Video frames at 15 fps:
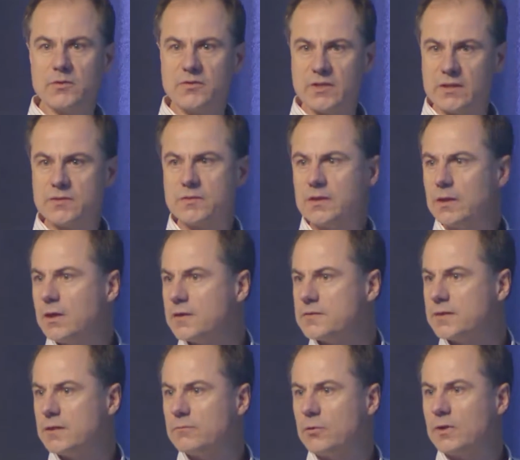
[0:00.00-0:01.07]
since the
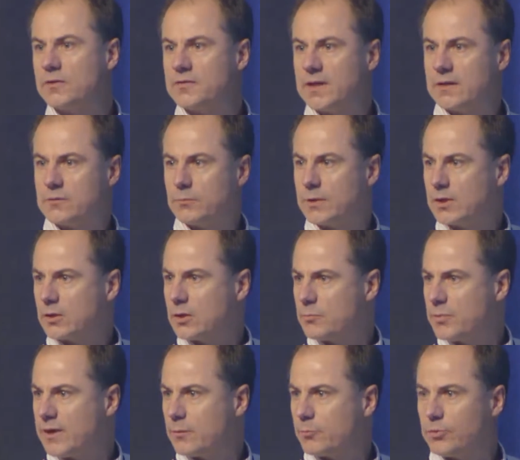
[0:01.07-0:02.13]
onset of oil sands, so we could
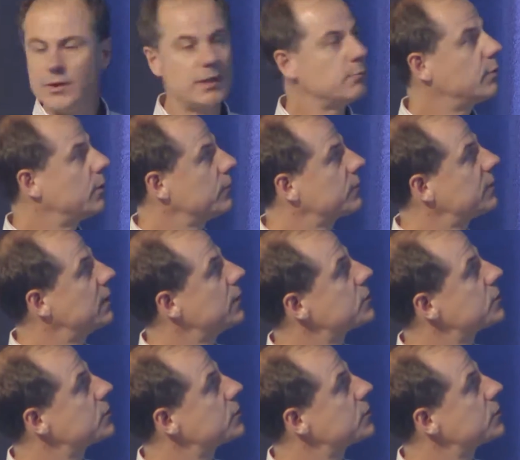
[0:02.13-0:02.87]
compare pre and post, and